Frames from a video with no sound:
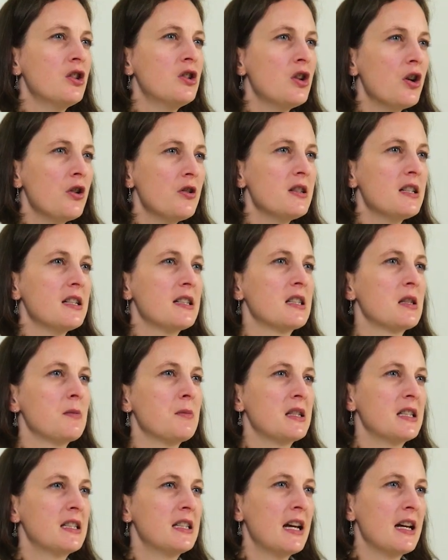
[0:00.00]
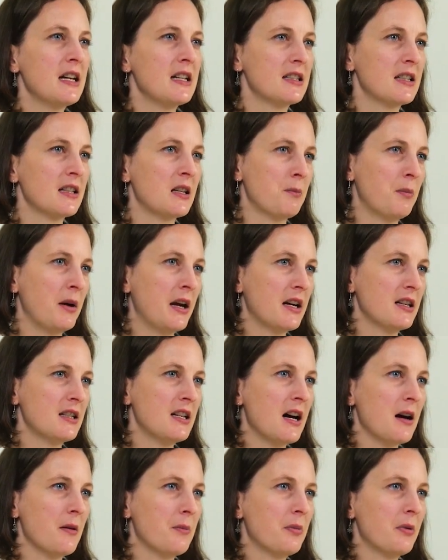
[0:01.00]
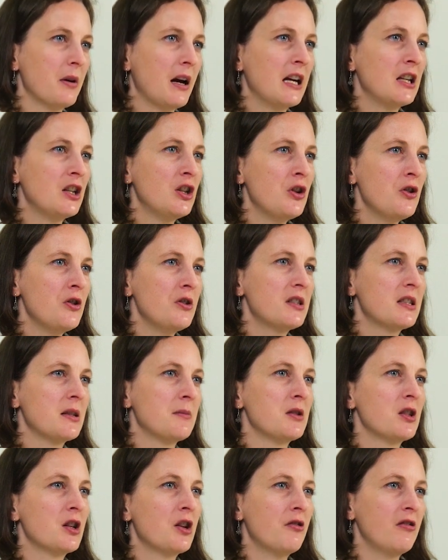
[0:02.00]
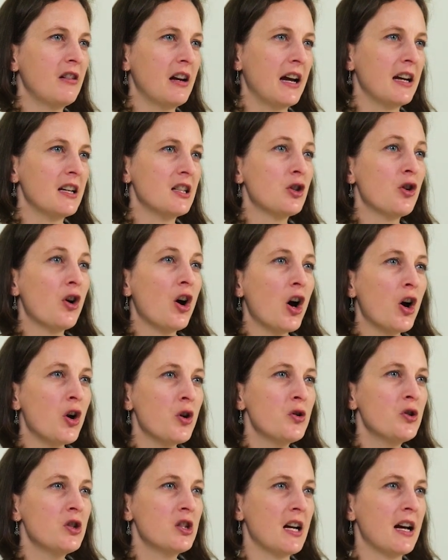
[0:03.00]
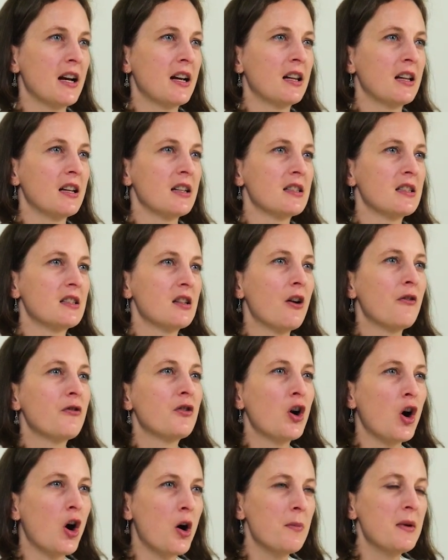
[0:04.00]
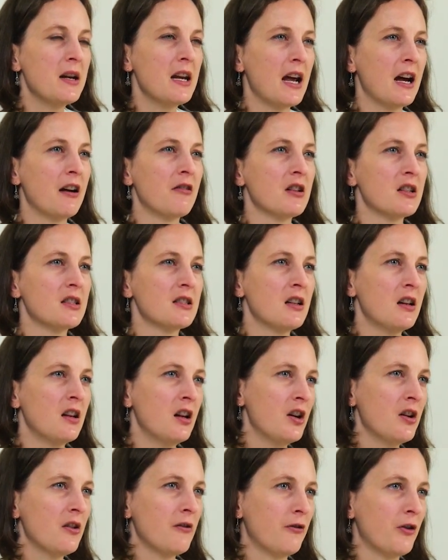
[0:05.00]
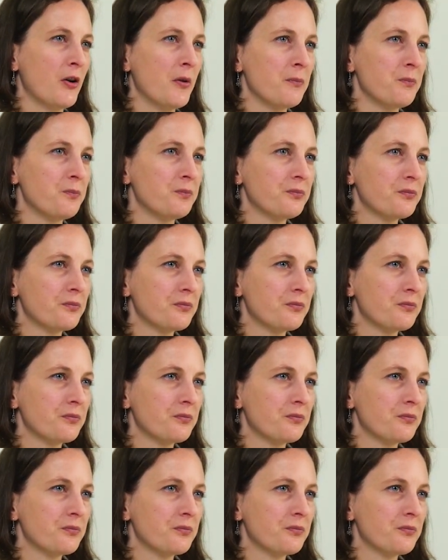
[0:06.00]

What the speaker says: Notice the mistakes that are picked up and use them to create your own checklist of common errors to learn from.